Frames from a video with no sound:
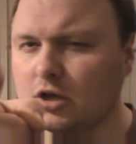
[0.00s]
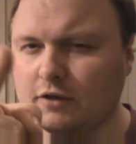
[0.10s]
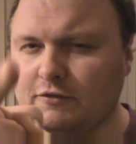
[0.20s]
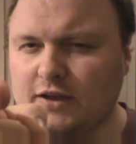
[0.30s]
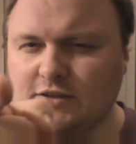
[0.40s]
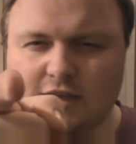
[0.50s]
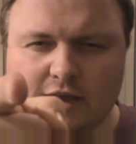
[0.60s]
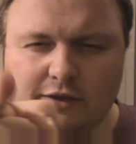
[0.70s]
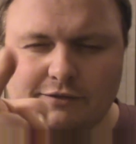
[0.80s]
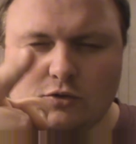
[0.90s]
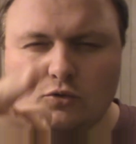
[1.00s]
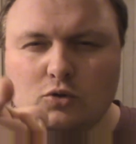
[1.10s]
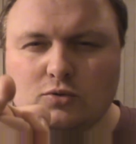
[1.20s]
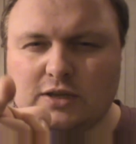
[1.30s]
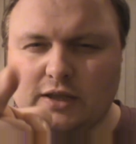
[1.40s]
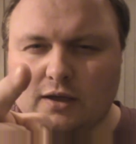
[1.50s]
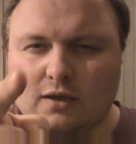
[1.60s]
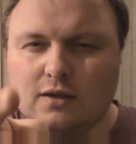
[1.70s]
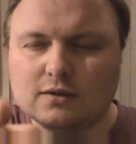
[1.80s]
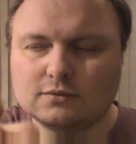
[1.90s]
If I see any of you using it,
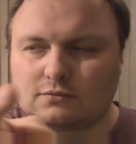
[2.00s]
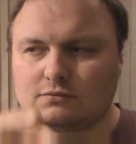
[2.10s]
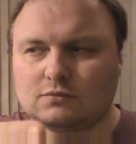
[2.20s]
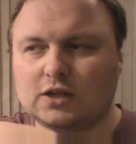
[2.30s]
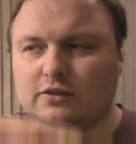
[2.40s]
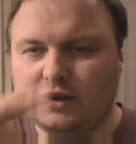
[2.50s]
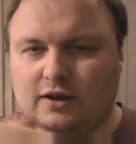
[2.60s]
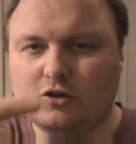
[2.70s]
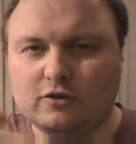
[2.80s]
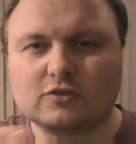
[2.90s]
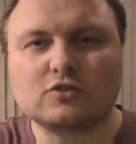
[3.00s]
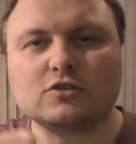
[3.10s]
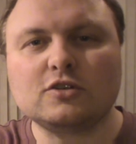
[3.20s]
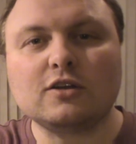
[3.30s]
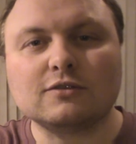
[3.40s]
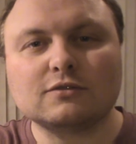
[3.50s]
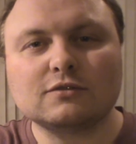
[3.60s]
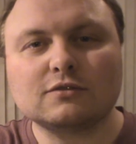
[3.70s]
well, then I know it's caught on.